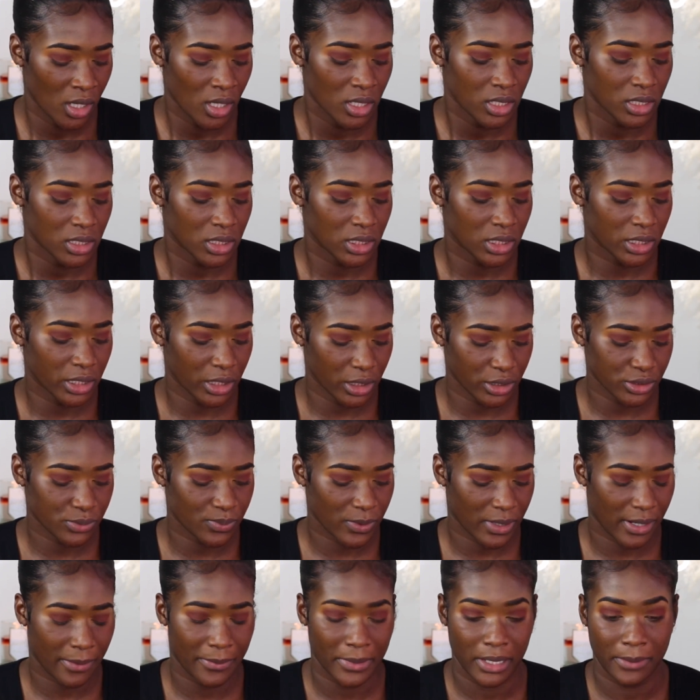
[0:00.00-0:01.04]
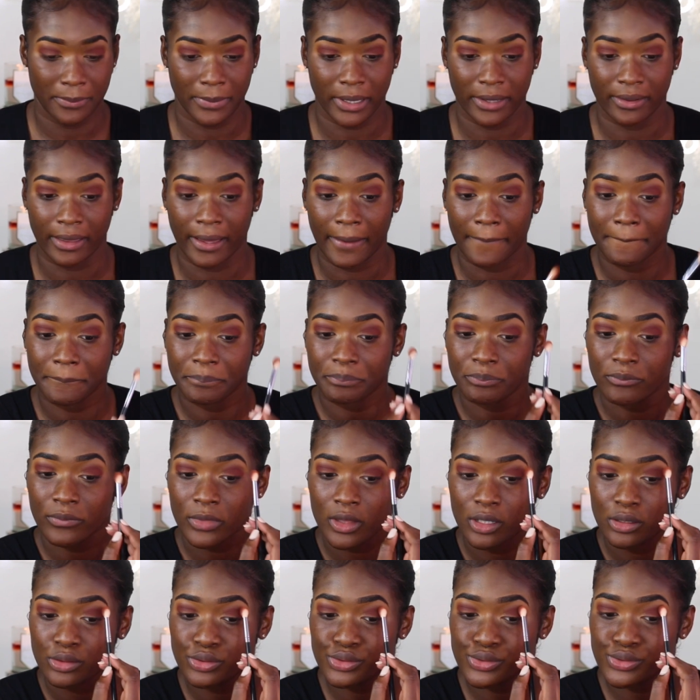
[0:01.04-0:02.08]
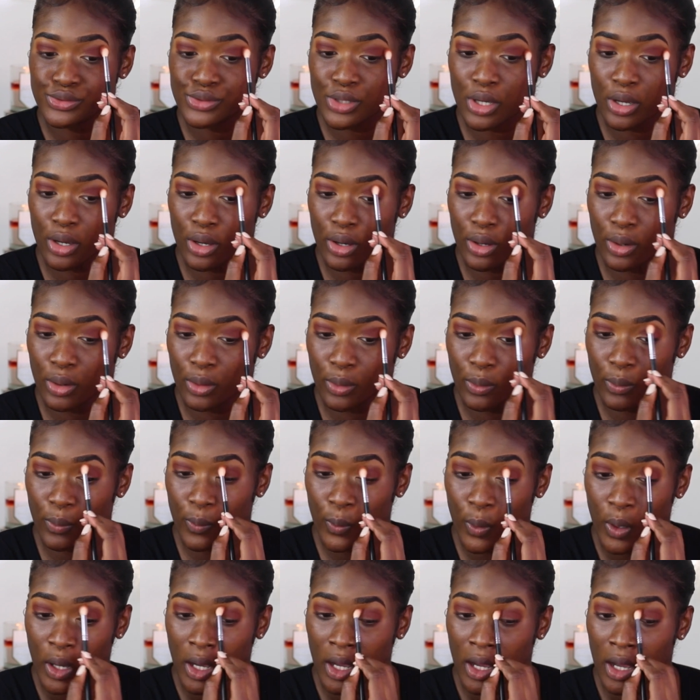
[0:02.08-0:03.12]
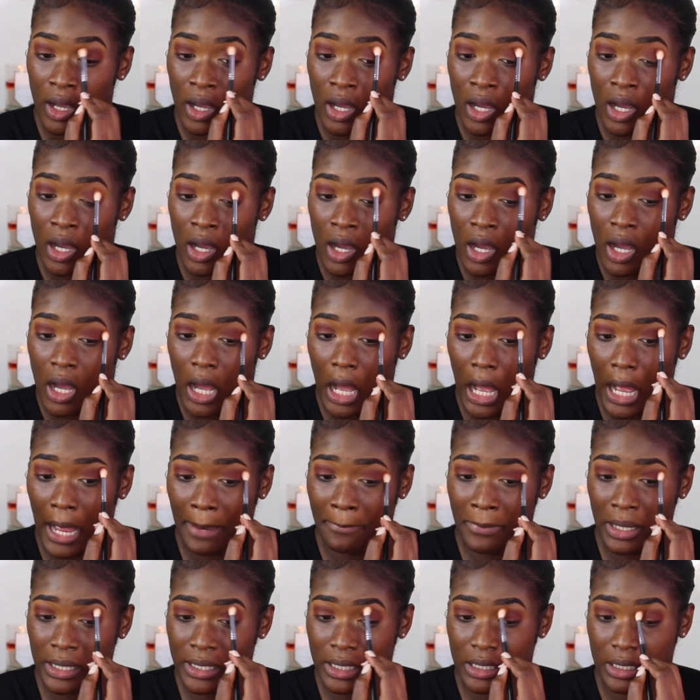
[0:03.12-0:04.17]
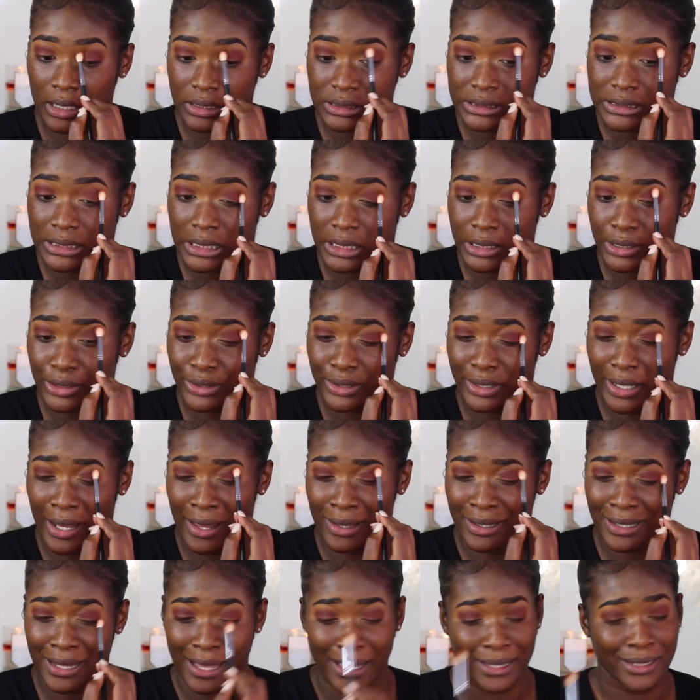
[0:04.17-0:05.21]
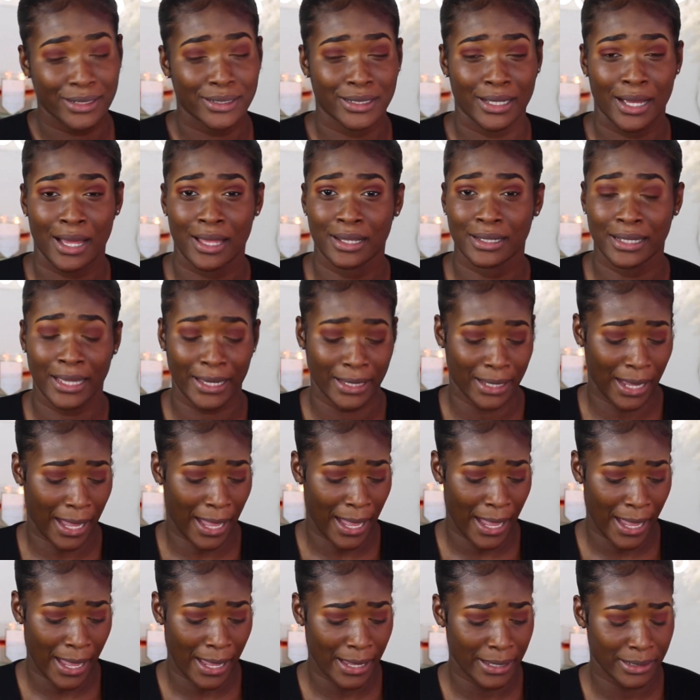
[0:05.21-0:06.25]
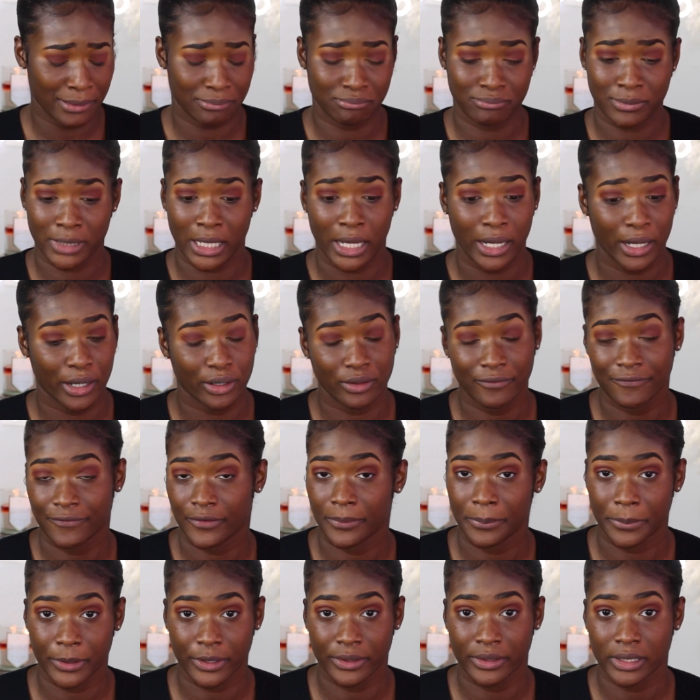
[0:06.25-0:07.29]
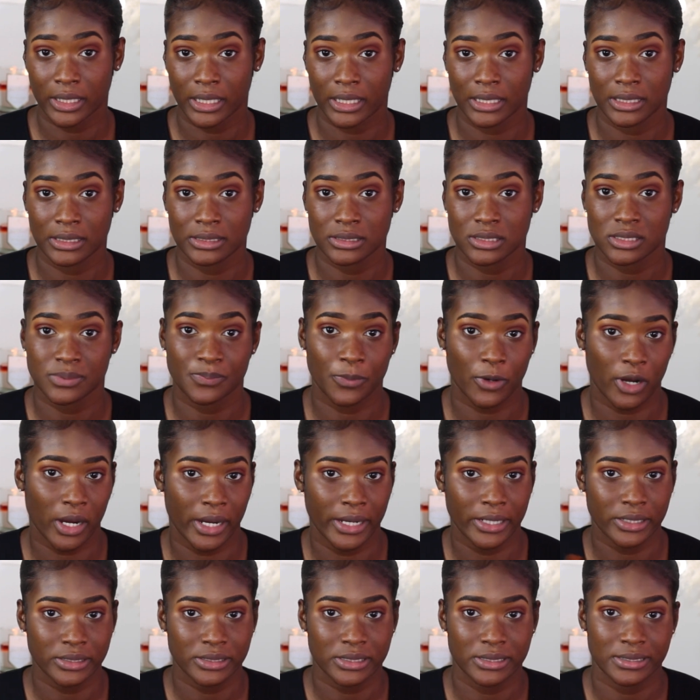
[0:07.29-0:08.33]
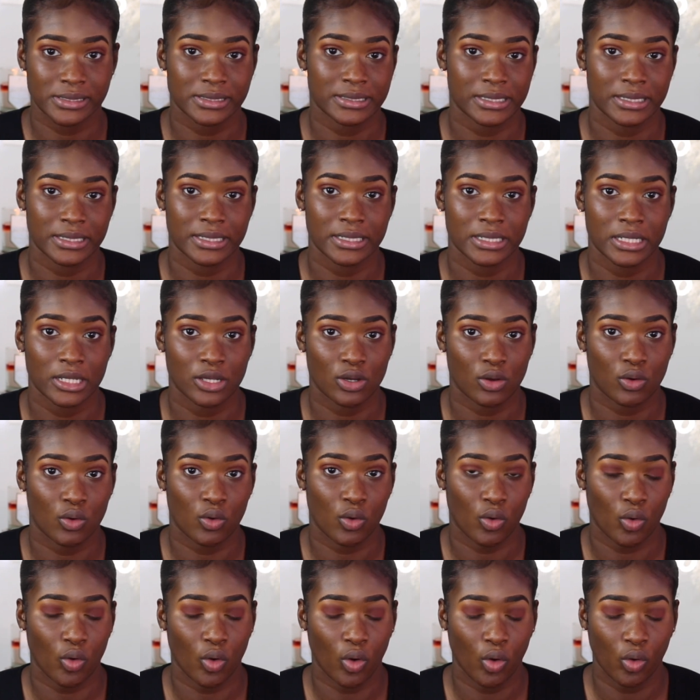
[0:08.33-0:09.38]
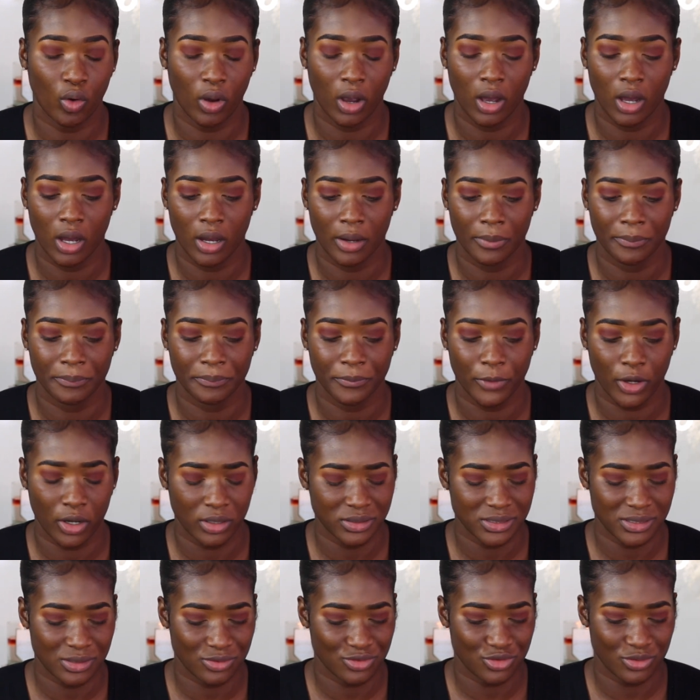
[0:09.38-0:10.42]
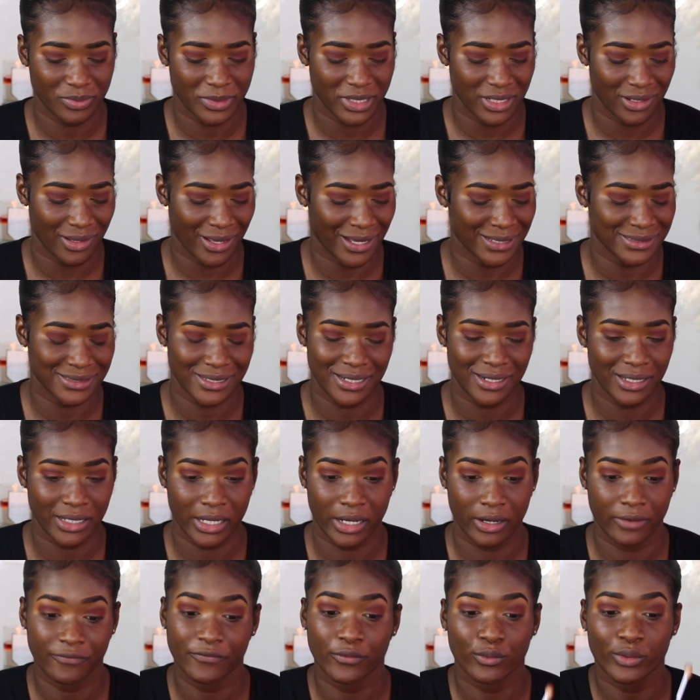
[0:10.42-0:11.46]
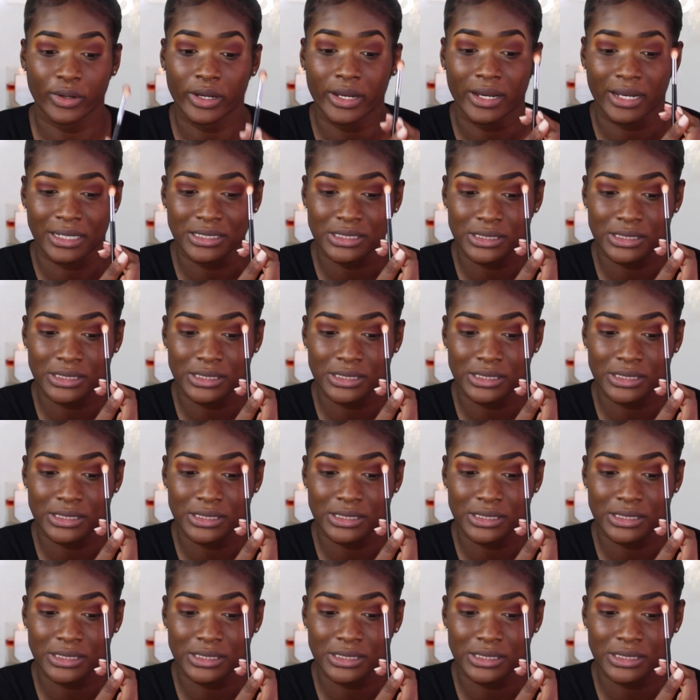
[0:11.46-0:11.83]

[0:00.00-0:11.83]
Here's what I mean by that. So I'm not gonna sit here and lie to y'all. Like, I cared for Birkins prior to seeing it on social media. I didn't care for it, and I